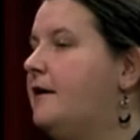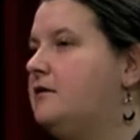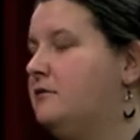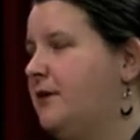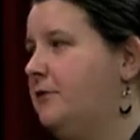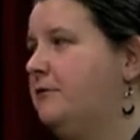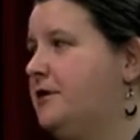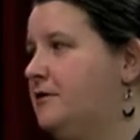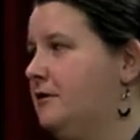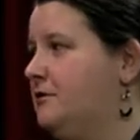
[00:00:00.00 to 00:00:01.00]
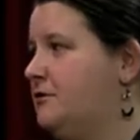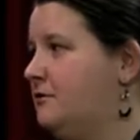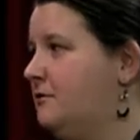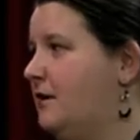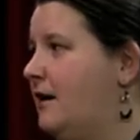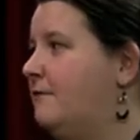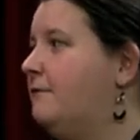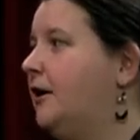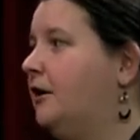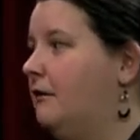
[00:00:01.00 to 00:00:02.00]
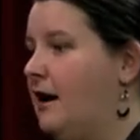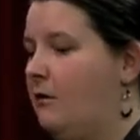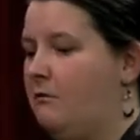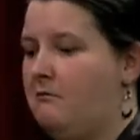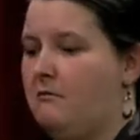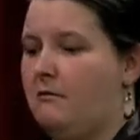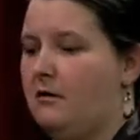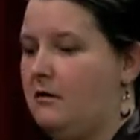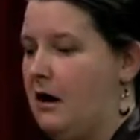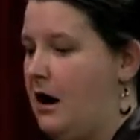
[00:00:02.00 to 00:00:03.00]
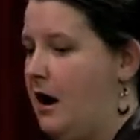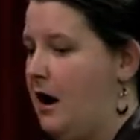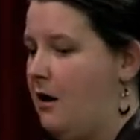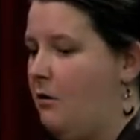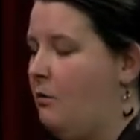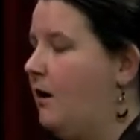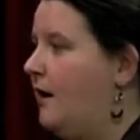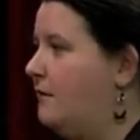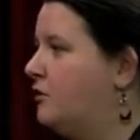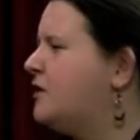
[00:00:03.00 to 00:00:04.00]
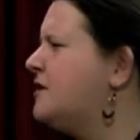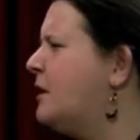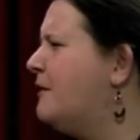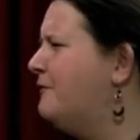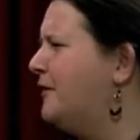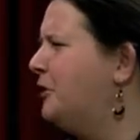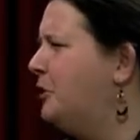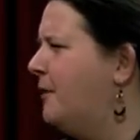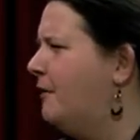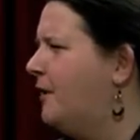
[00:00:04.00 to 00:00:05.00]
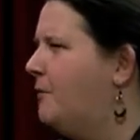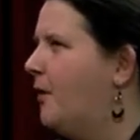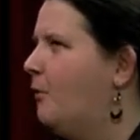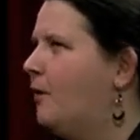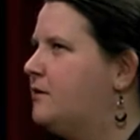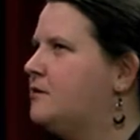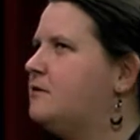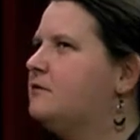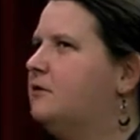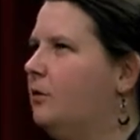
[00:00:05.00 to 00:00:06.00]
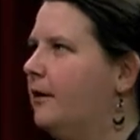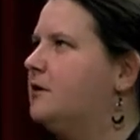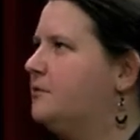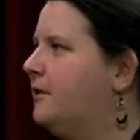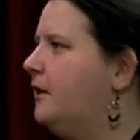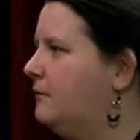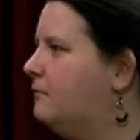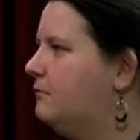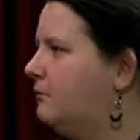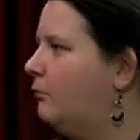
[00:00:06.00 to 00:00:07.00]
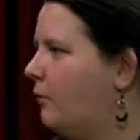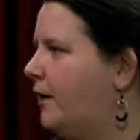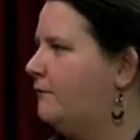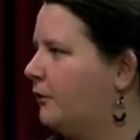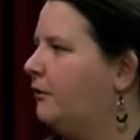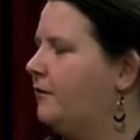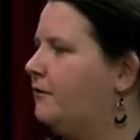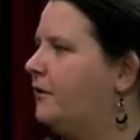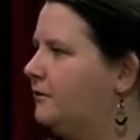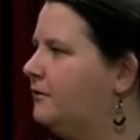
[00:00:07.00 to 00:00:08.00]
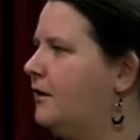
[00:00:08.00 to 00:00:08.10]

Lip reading: then do my own research and figure out not just how I feel about it, but what's going to be right for Greenfield.